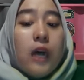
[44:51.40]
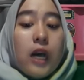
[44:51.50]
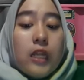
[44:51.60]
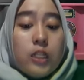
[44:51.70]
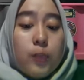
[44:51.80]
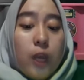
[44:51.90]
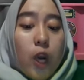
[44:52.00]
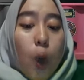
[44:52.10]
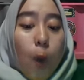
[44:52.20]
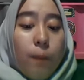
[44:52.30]
the
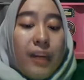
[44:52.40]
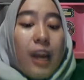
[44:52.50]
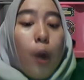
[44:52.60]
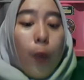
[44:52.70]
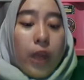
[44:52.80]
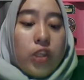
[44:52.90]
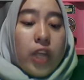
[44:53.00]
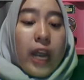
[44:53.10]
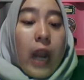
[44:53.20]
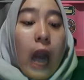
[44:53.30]
speaker opened a question
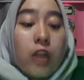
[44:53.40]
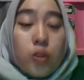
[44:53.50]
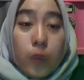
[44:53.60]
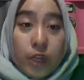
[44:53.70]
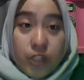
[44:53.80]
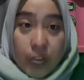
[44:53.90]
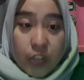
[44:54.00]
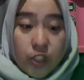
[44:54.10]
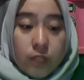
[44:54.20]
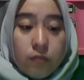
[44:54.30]
and answer
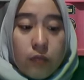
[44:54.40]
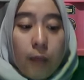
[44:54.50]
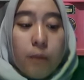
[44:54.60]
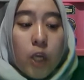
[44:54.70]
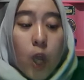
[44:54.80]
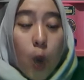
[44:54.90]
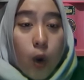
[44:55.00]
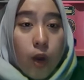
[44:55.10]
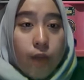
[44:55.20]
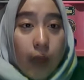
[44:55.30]
session about the
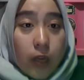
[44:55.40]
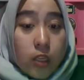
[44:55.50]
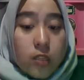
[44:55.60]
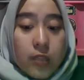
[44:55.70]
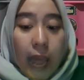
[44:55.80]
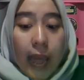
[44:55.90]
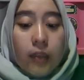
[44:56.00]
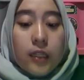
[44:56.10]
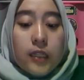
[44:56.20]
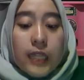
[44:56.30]
coronavirus and
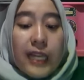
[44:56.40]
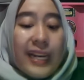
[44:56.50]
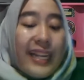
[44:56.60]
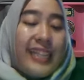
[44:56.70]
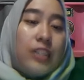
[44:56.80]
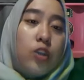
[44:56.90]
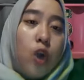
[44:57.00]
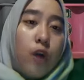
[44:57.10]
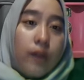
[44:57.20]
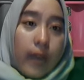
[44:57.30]
the thing related to
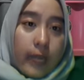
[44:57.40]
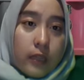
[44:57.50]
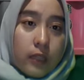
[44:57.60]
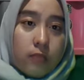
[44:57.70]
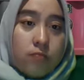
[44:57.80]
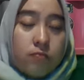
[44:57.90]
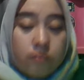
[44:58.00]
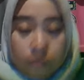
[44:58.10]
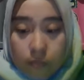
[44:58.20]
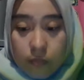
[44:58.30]
COVID-19.
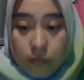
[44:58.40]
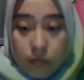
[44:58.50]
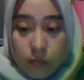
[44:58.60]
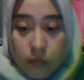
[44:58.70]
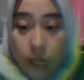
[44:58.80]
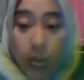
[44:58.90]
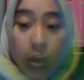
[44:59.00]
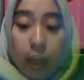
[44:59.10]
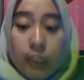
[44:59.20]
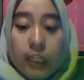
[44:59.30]

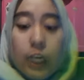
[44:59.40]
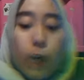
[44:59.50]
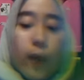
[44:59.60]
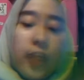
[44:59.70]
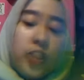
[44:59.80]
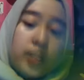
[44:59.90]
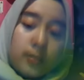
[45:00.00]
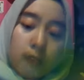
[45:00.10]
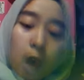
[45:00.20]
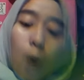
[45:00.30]
The third question,
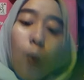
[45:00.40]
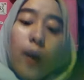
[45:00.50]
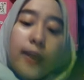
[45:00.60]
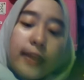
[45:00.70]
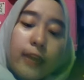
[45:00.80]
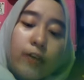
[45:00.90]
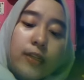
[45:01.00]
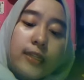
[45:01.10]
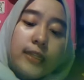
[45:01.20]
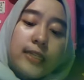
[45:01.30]
what
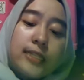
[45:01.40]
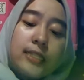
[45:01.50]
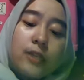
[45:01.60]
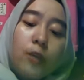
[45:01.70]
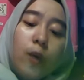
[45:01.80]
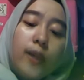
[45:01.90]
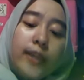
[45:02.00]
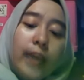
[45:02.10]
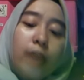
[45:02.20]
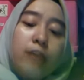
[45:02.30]

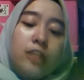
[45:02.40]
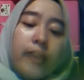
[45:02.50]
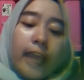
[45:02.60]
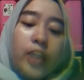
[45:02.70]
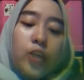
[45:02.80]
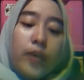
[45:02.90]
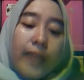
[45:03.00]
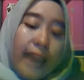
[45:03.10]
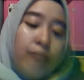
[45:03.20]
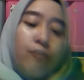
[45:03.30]
theories can you
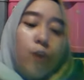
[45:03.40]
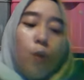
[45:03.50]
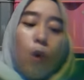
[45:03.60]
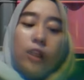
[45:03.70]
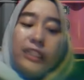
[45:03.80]
get from watching